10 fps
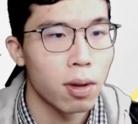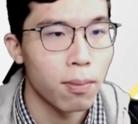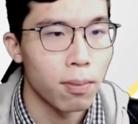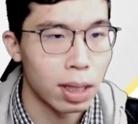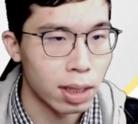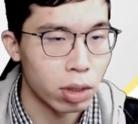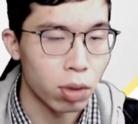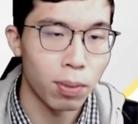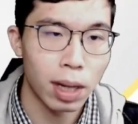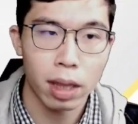Black need to
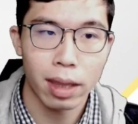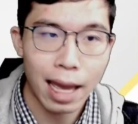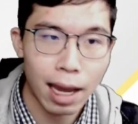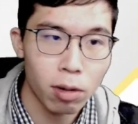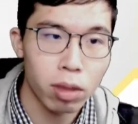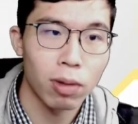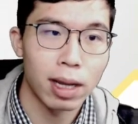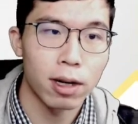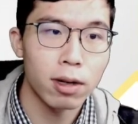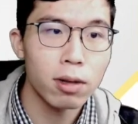place
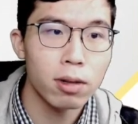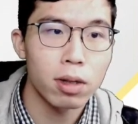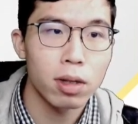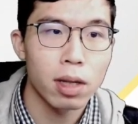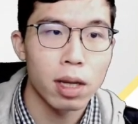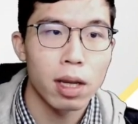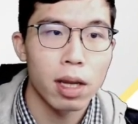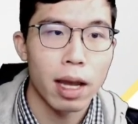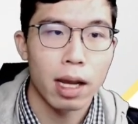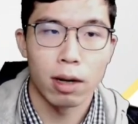elsewhere
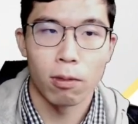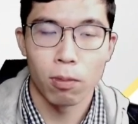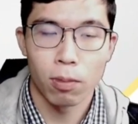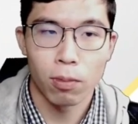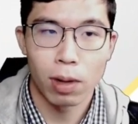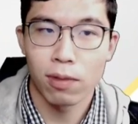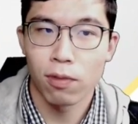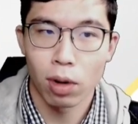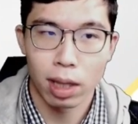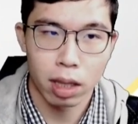and wait
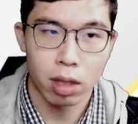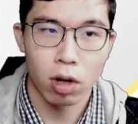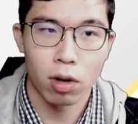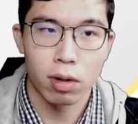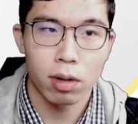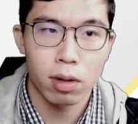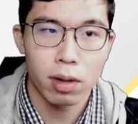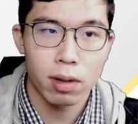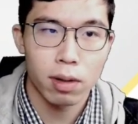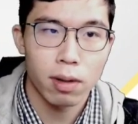for its turn.
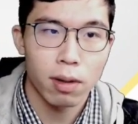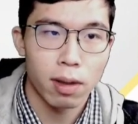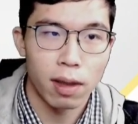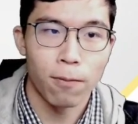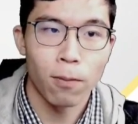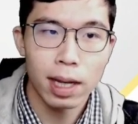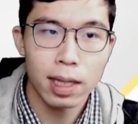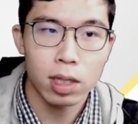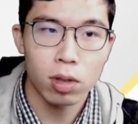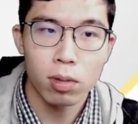If white
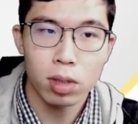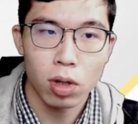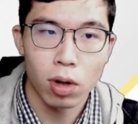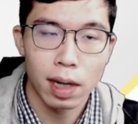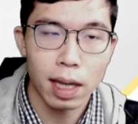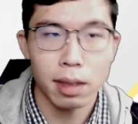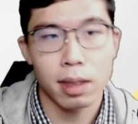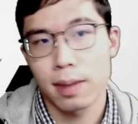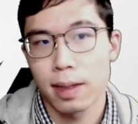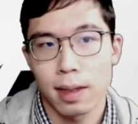don't
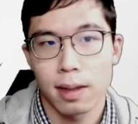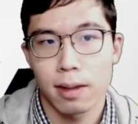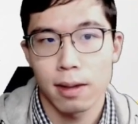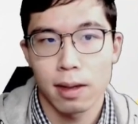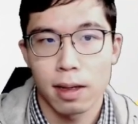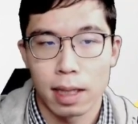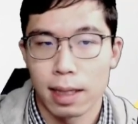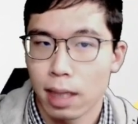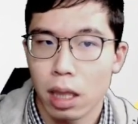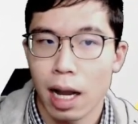connect, then
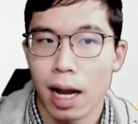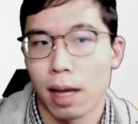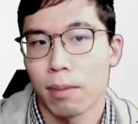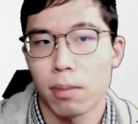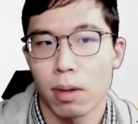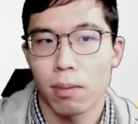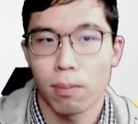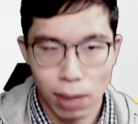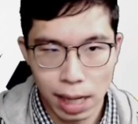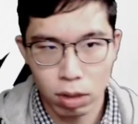this time
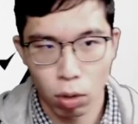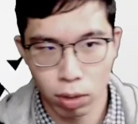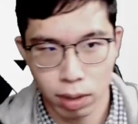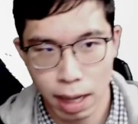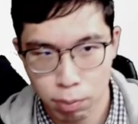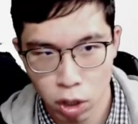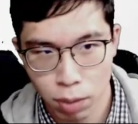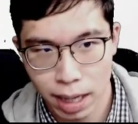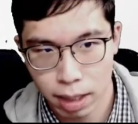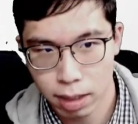black could capture
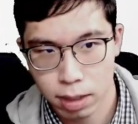back.